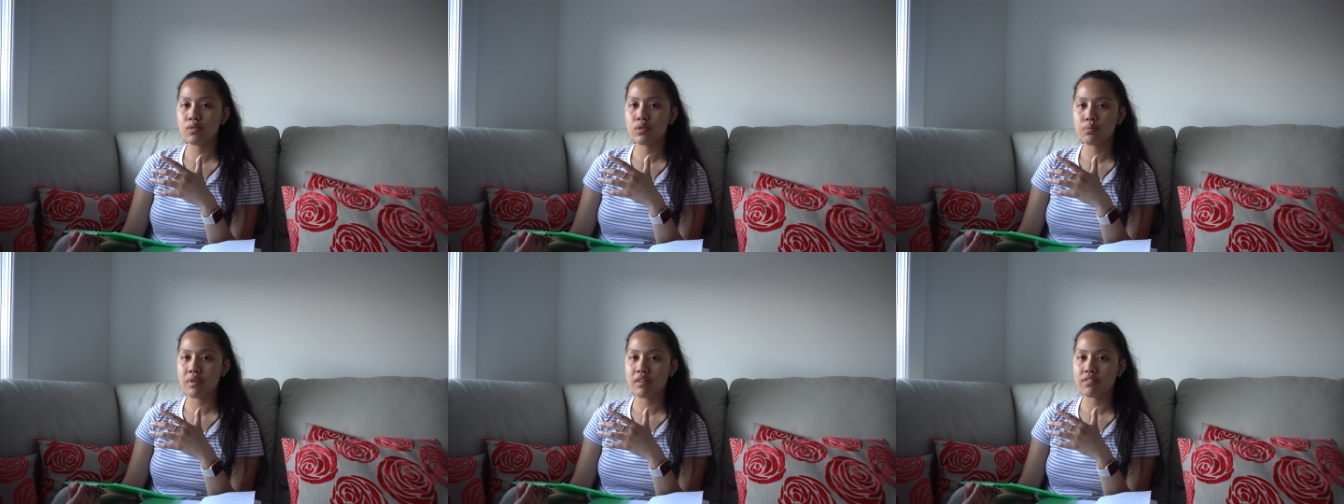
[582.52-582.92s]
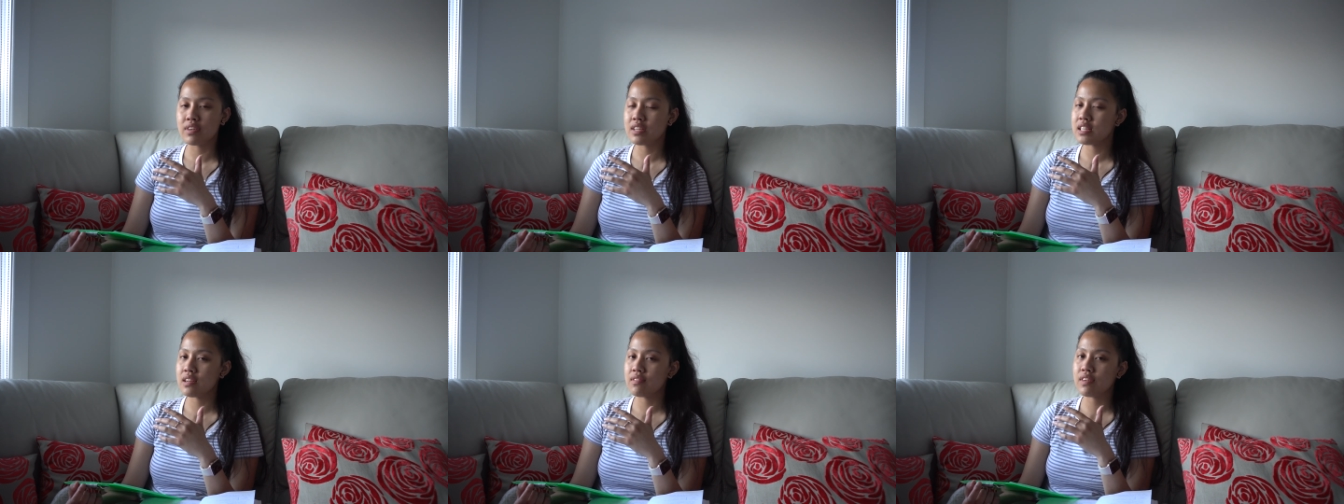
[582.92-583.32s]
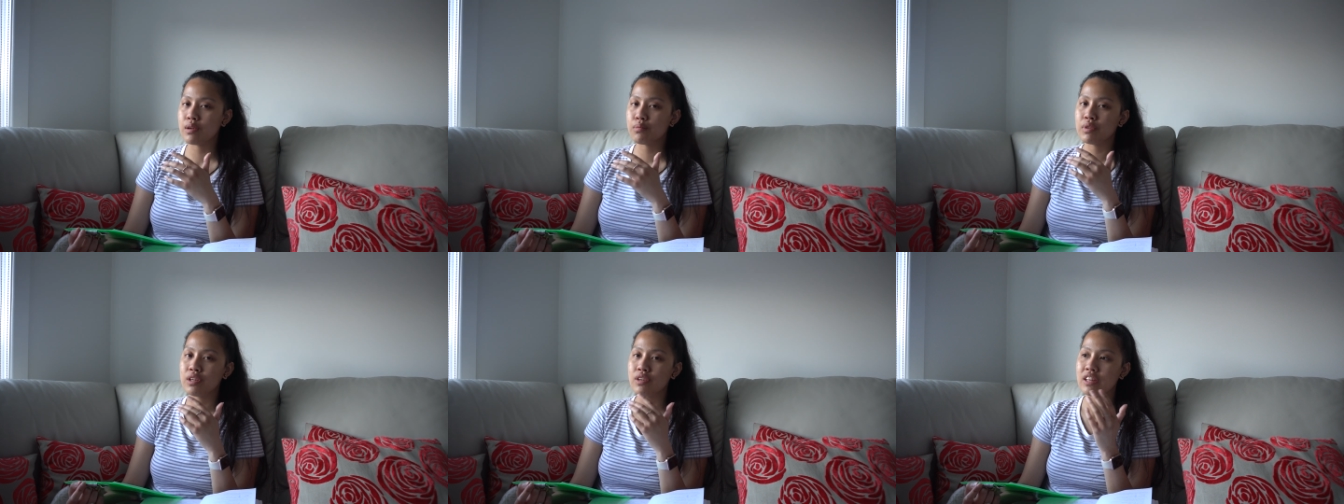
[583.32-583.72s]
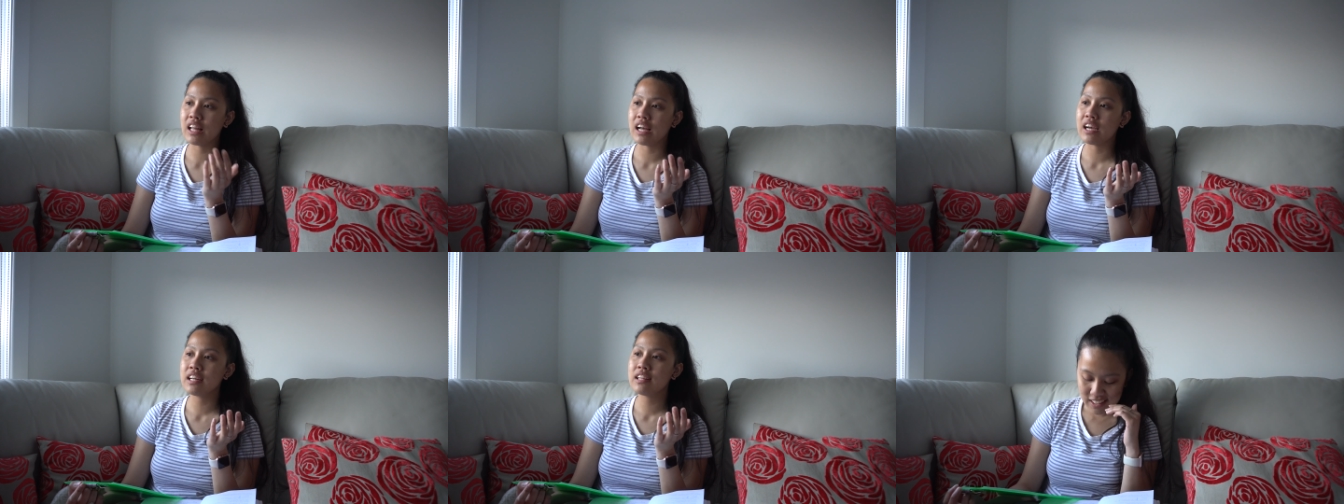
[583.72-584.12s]
with my friends and family
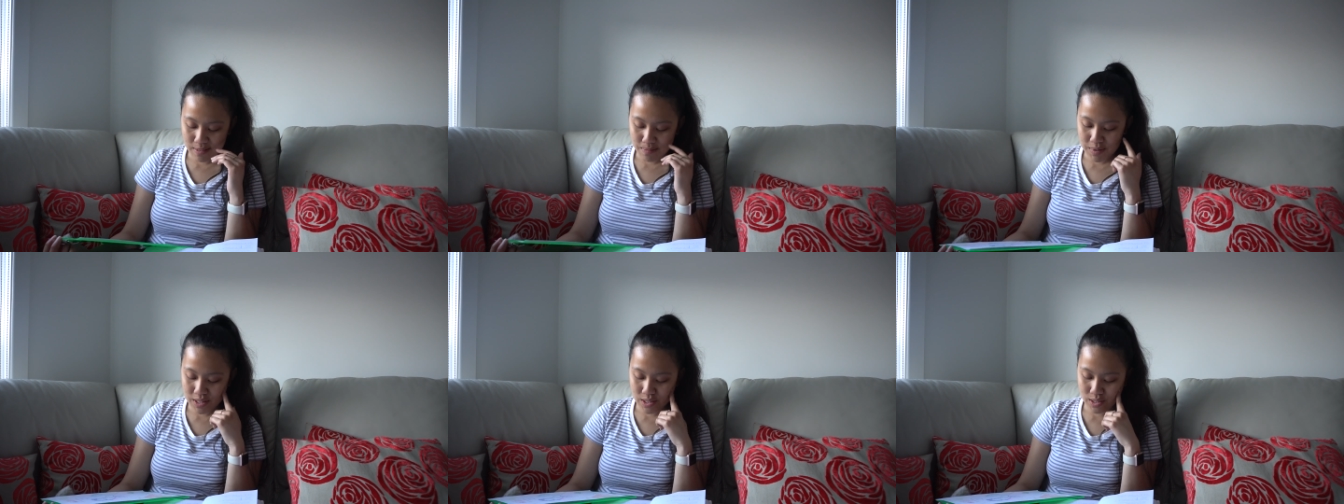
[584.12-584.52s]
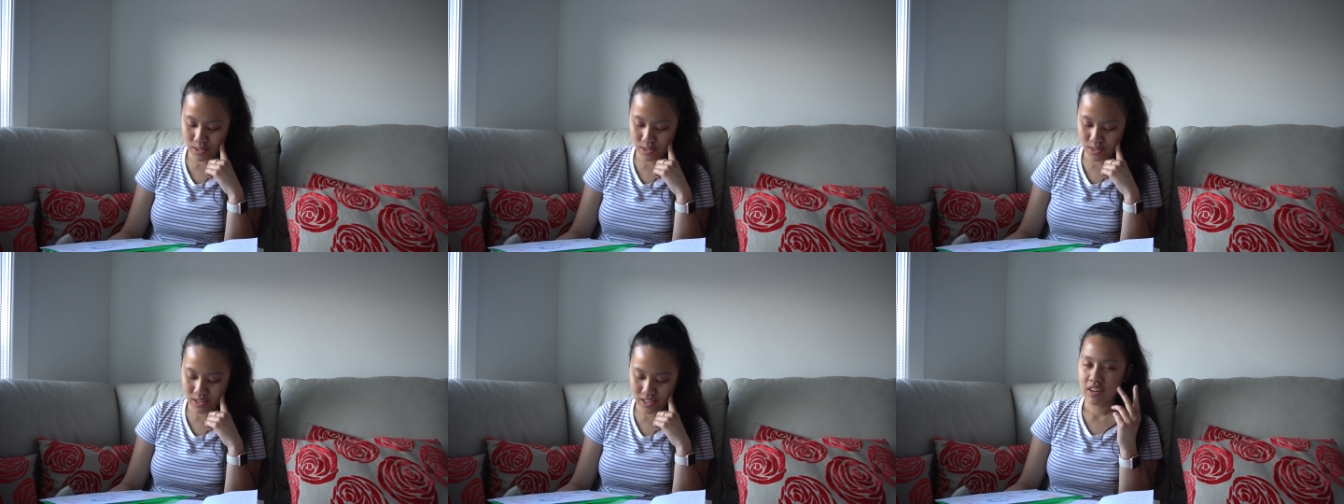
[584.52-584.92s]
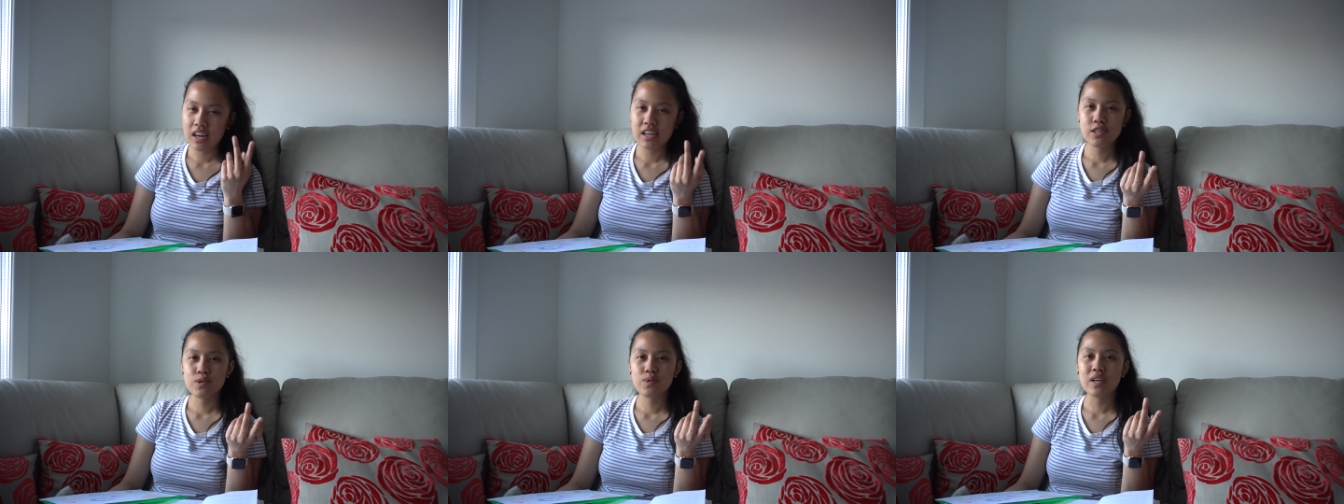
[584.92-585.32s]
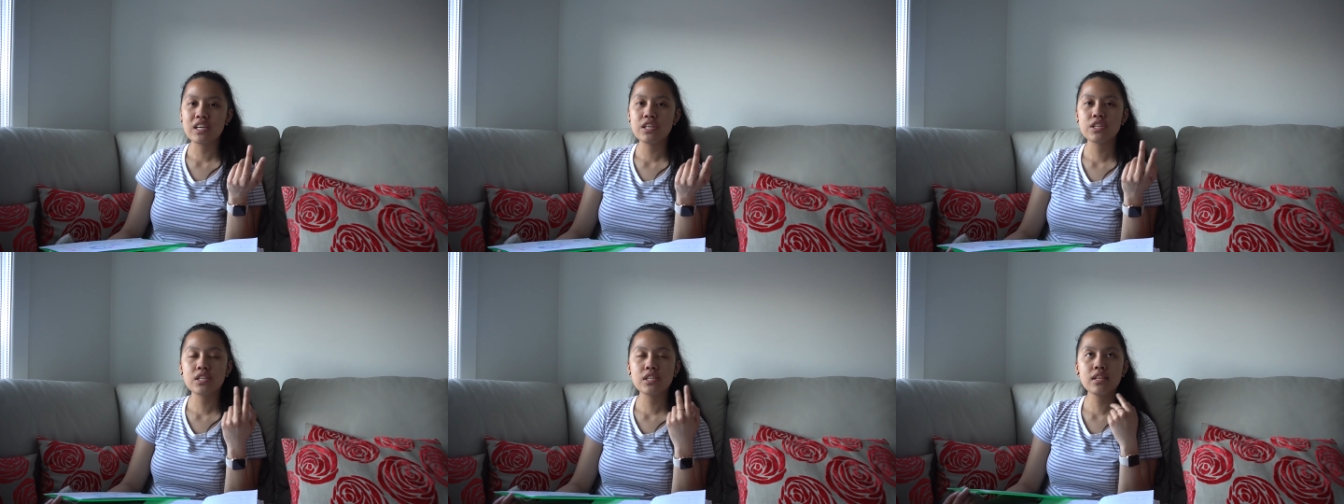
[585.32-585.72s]
online. Number 2,
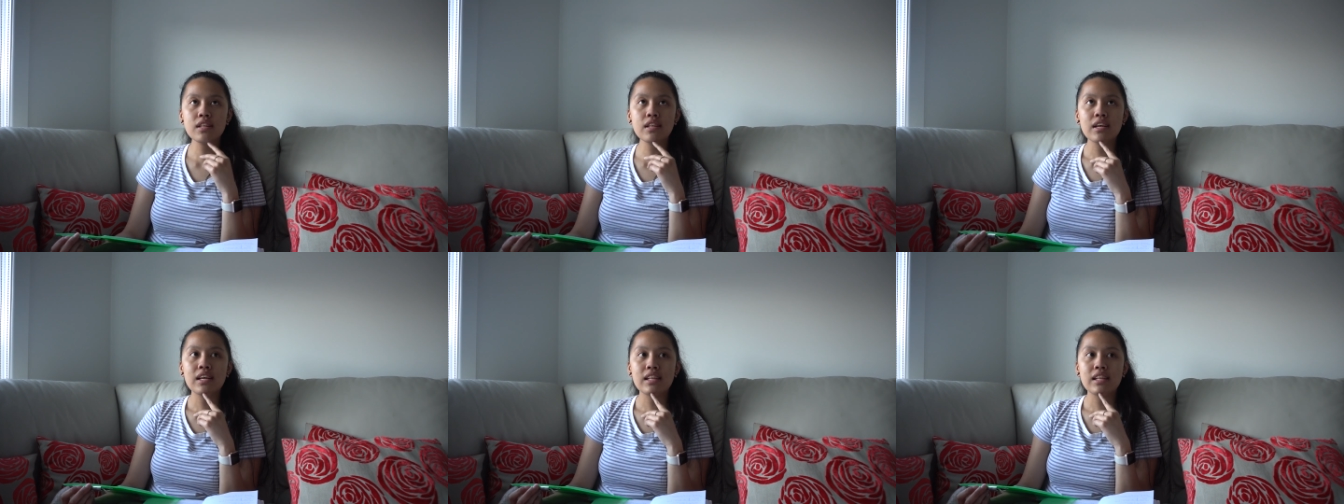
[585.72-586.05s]
graduation.